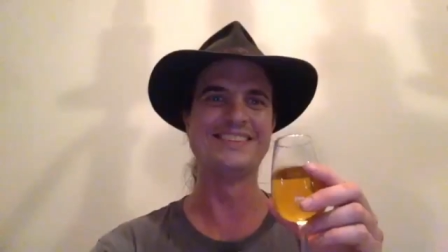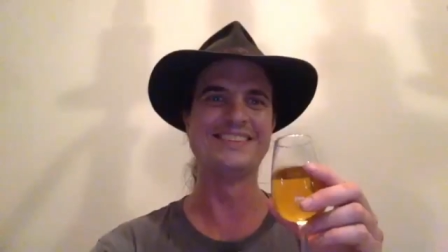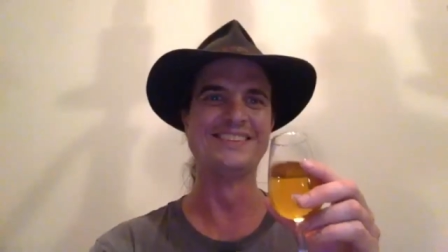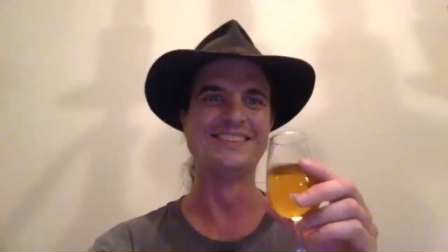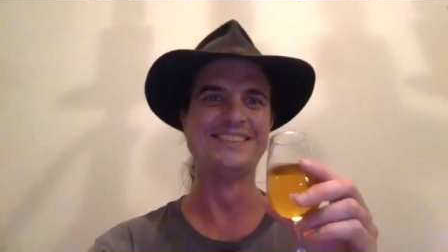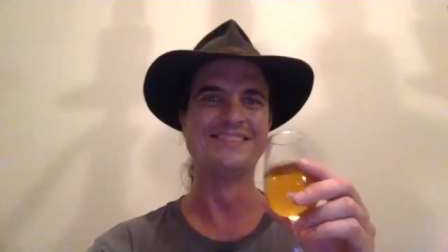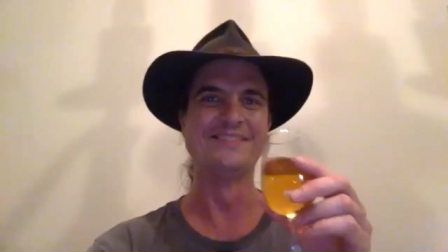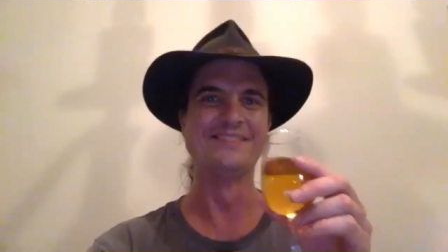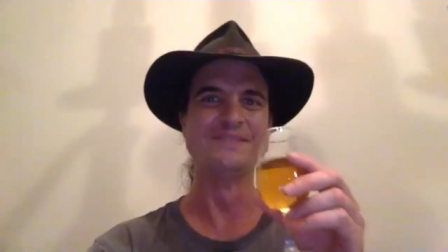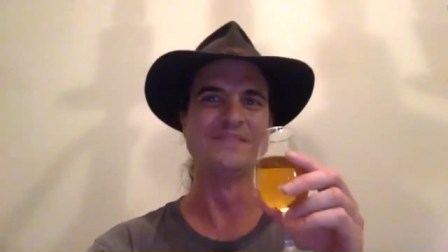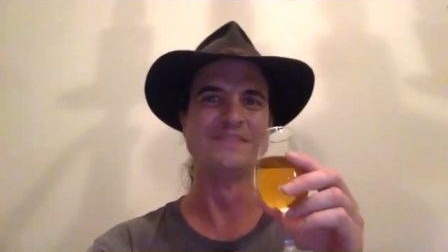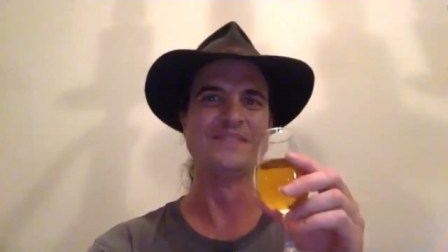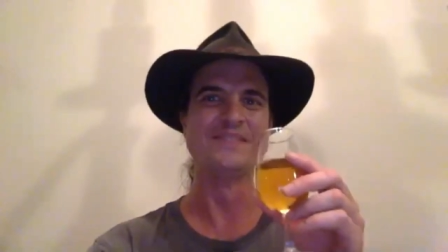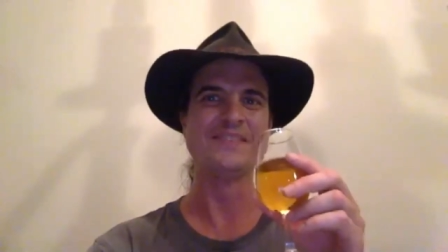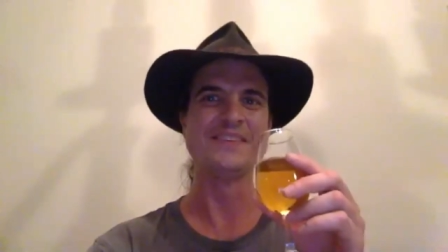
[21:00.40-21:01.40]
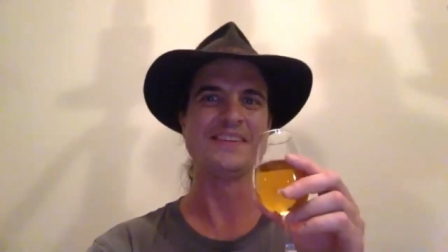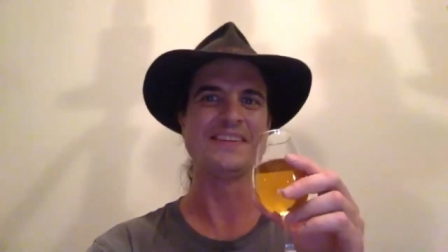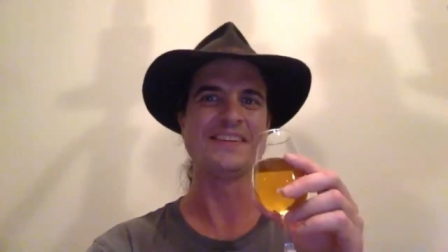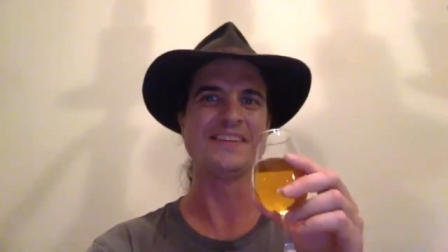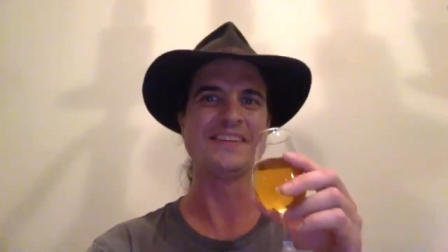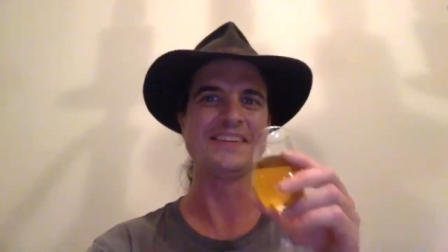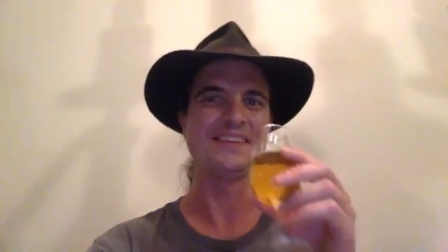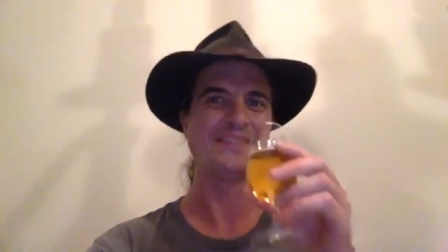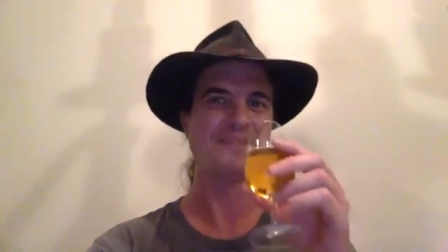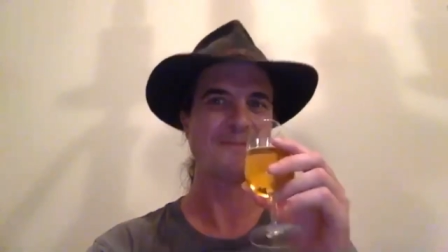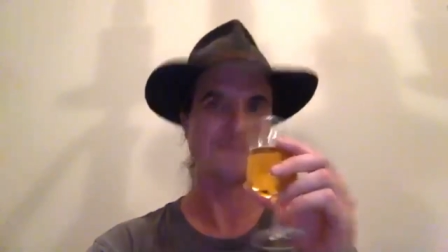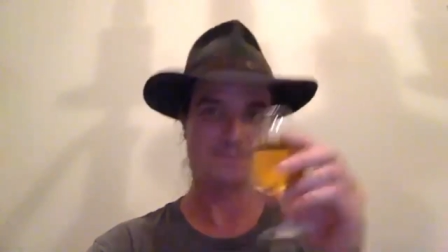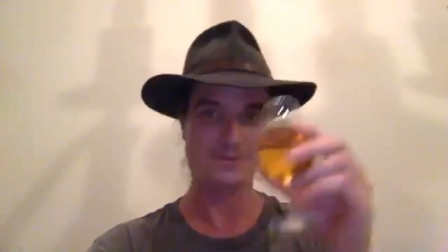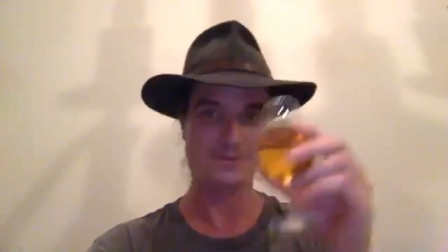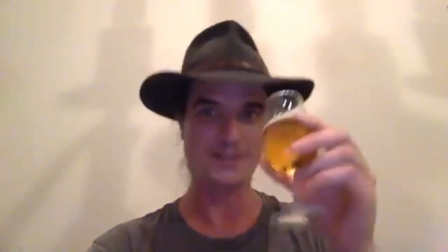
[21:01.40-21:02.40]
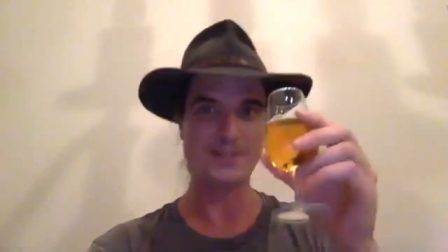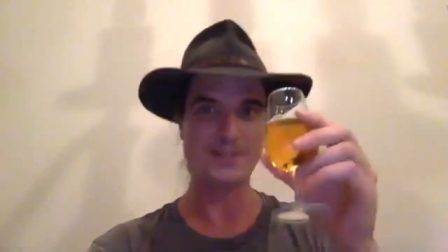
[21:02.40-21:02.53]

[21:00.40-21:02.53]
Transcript: You know, so many